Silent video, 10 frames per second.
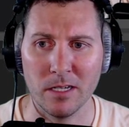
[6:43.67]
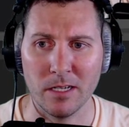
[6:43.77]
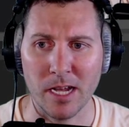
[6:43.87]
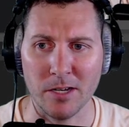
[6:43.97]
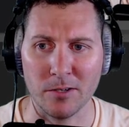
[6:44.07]

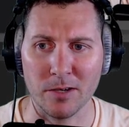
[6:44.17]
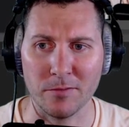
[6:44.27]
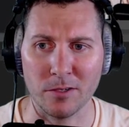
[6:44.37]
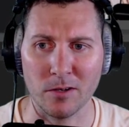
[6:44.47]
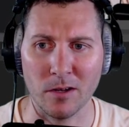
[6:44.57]
And you have
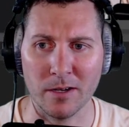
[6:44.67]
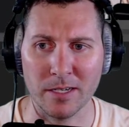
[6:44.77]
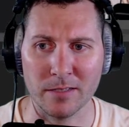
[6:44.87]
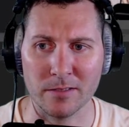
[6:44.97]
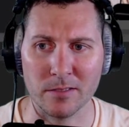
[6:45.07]
your
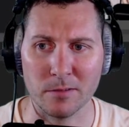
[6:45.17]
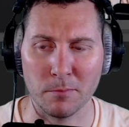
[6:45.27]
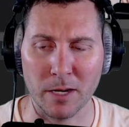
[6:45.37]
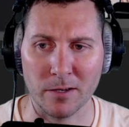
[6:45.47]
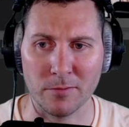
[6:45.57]
audience
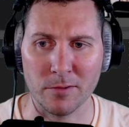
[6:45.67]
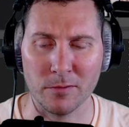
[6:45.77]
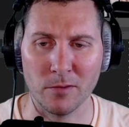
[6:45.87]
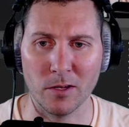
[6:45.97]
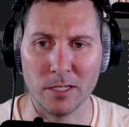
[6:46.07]
microphone
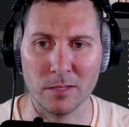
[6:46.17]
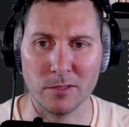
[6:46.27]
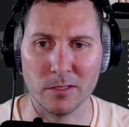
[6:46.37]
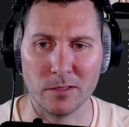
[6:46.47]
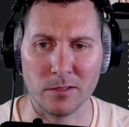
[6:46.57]
volume, which
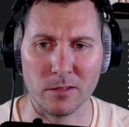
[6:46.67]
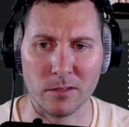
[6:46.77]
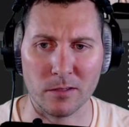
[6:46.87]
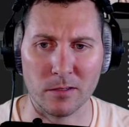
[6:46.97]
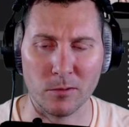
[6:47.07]
is
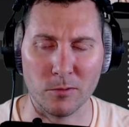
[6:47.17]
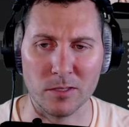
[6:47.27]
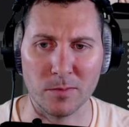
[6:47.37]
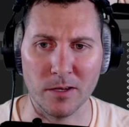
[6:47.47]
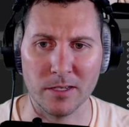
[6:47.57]

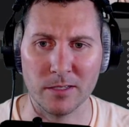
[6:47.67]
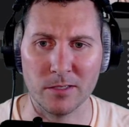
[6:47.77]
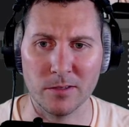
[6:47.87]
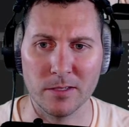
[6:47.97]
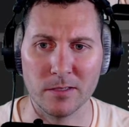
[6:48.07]
corresponding to
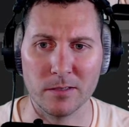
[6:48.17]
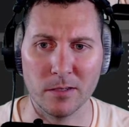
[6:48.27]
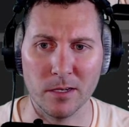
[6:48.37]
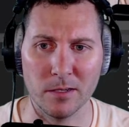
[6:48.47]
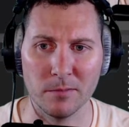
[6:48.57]
this
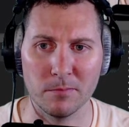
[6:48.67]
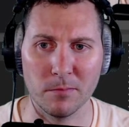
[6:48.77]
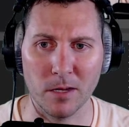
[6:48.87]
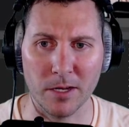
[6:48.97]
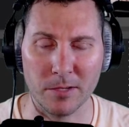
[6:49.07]

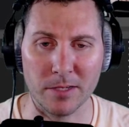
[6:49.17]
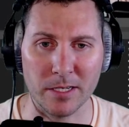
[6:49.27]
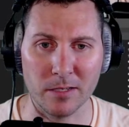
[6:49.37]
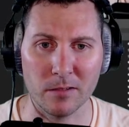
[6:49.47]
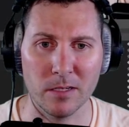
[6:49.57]
audio
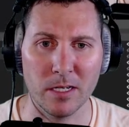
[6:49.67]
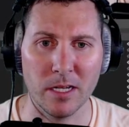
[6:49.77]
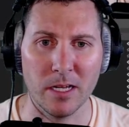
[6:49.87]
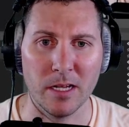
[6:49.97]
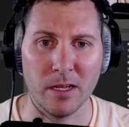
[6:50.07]
here.
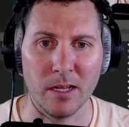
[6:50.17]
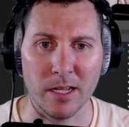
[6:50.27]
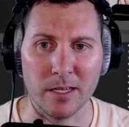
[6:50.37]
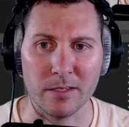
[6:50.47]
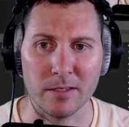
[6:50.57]

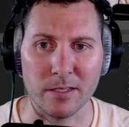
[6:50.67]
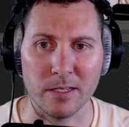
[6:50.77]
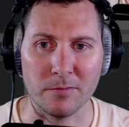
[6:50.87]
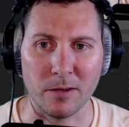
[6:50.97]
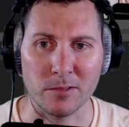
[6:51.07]
And
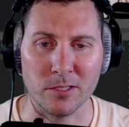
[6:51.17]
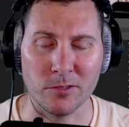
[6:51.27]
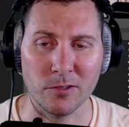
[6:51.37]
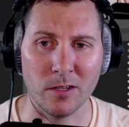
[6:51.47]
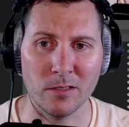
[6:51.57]
if I was to
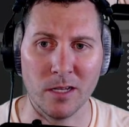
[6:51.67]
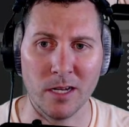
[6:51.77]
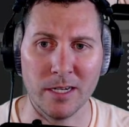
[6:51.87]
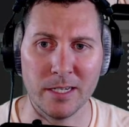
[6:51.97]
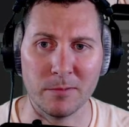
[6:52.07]
draw a
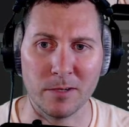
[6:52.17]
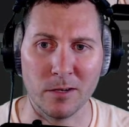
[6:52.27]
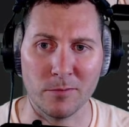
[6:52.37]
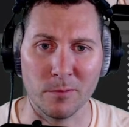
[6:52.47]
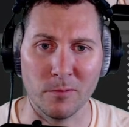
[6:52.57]
line, it would go
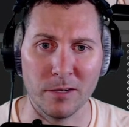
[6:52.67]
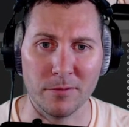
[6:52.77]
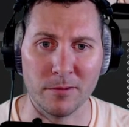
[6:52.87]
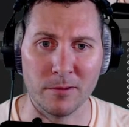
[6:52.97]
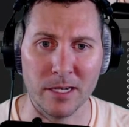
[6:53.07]
from Wave
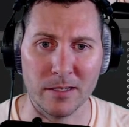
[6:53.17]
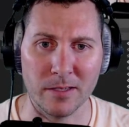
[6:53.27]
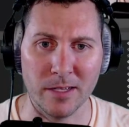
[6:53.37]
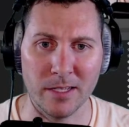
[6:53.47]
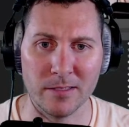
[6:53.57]
3 to the
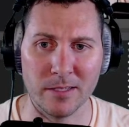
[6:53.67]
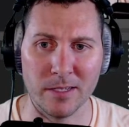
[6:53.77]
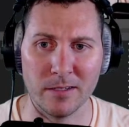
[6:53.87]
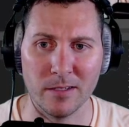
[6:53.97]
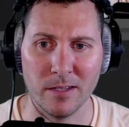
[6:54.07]

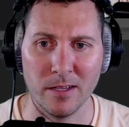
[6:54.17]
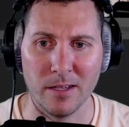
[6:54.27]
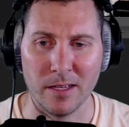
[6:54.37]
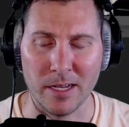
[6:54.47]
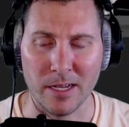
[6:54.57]
headset.
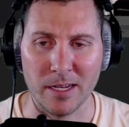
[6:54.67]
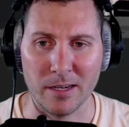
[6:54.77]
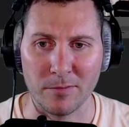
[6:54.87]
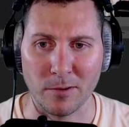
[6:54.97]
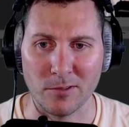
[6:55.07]
And
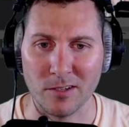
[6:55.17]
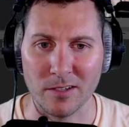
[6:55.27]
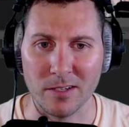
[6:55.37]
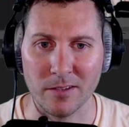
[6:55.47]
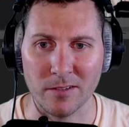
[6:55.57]
if I was to draw
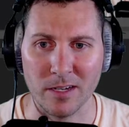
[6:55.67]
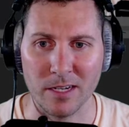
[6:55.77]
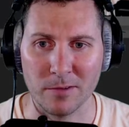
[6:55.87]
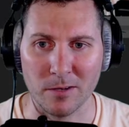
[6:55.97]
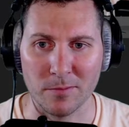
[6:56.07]
another line, it
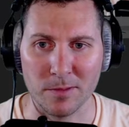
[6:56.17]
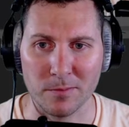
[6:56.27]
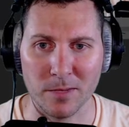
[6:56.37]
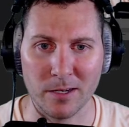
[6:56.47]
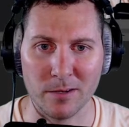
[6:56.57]
would go from this
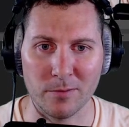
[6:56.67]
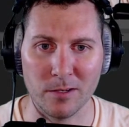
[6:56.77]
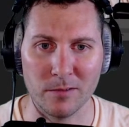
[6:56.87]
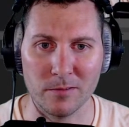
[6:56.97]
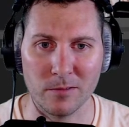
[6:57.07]

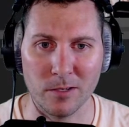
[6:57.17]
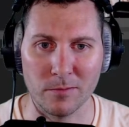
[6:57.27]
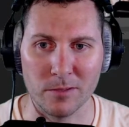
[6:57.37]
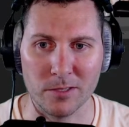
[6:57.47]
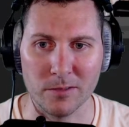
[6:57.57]
microphone over
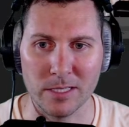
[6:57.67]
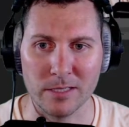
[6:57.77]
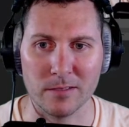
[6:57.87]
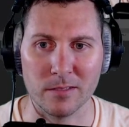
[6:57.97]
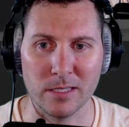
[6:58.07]
to this